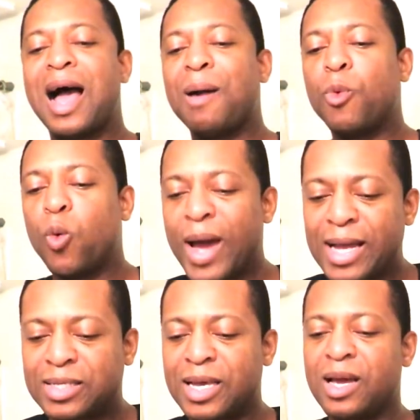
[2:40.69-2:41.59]
I'm
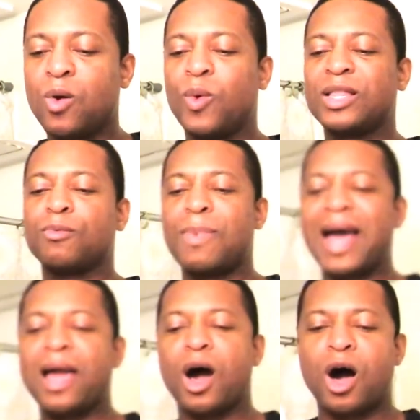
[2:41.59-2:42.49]
waiting with
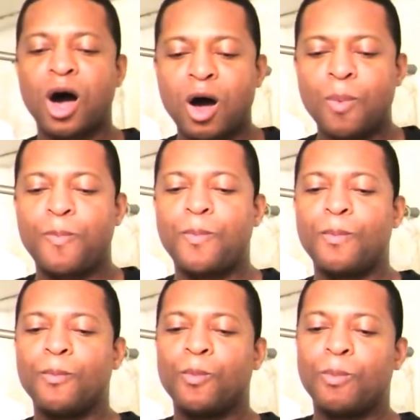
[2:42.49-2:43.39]
my, arm,
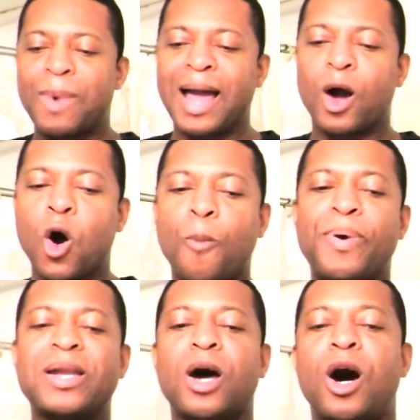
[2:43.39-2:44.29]
my
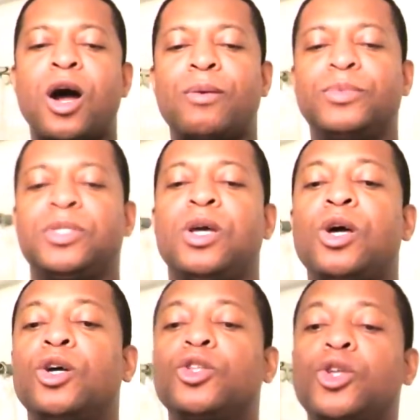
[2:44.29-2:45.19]
open arms.
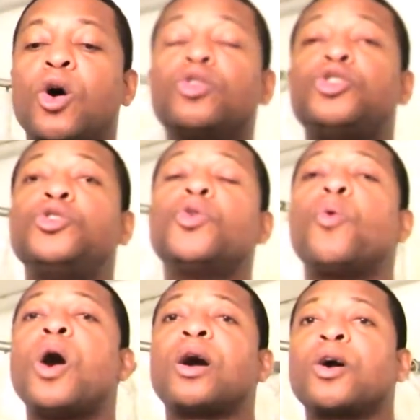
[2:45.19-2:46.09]
Don't you
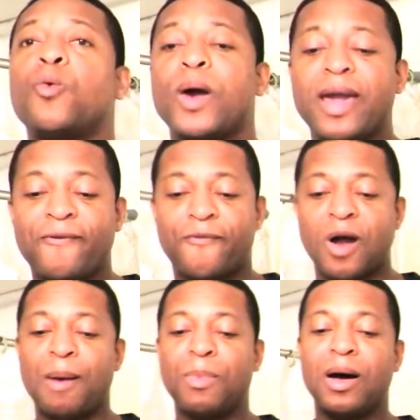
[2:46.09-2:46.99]
walk away
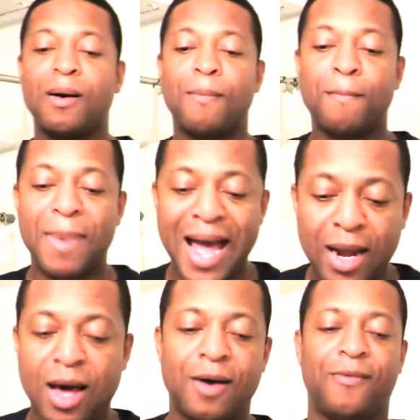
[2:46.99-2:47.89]
from my
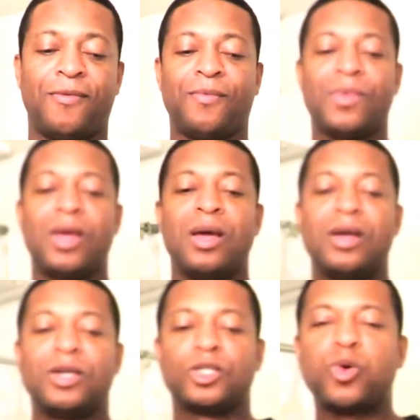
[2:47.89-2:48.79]
love.
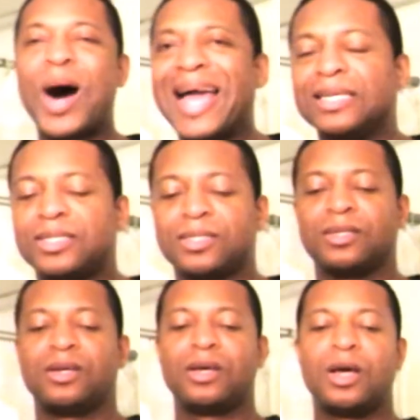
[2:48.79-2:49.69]
Twice.
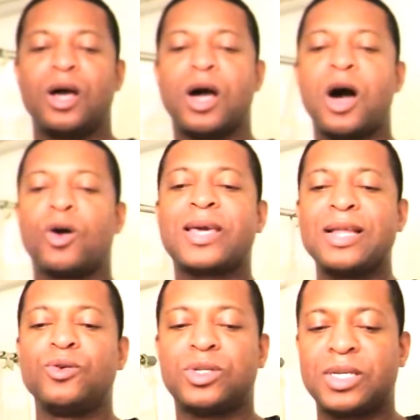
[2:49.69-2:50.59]
How
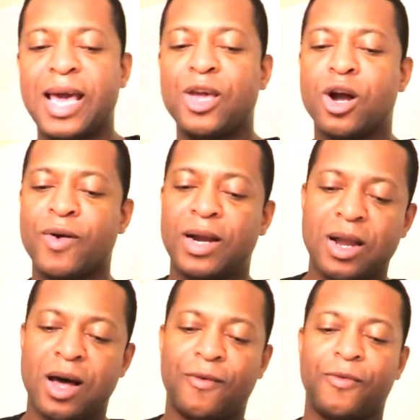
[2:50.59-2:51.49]
can you say you're in
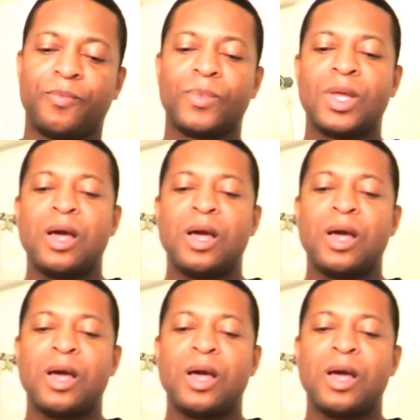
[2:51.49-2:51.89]
love?